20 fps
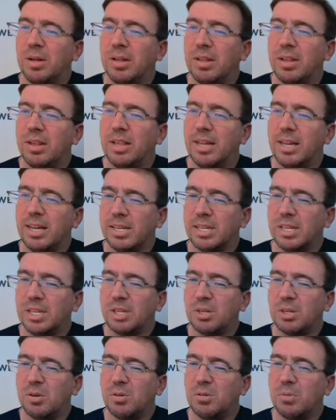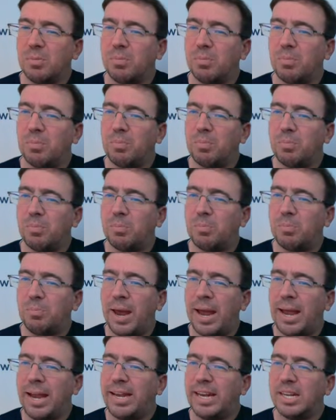this
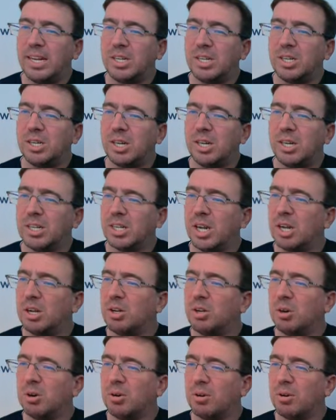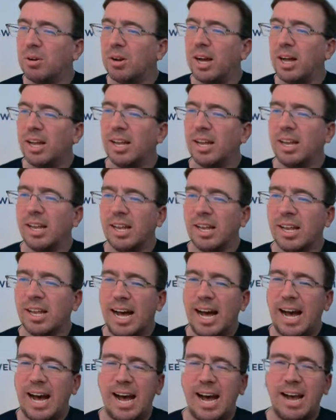page is under a
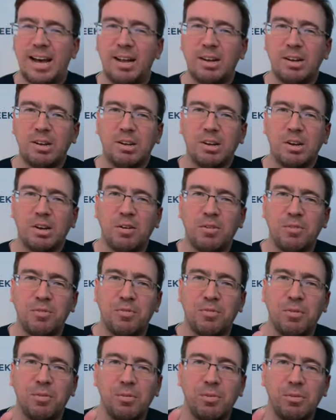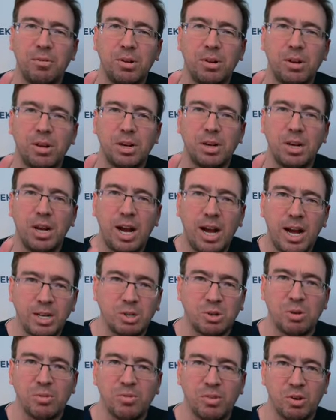lot of
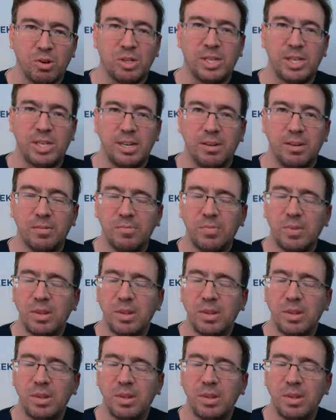controversy.